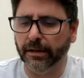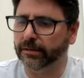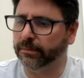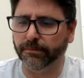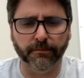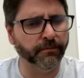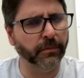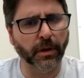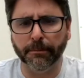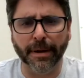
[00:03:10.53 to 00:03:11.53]
It's
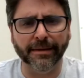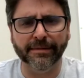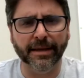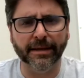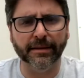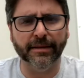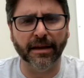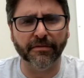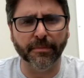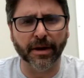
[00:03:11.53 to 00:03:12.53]
basic
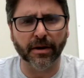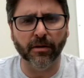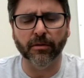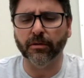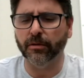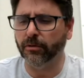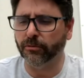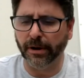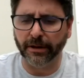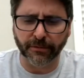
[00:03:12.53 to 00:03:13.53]
death metal,
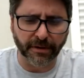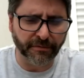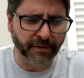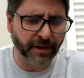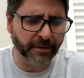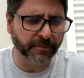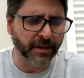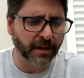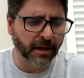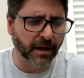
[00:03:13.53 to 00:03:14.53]
great riffing.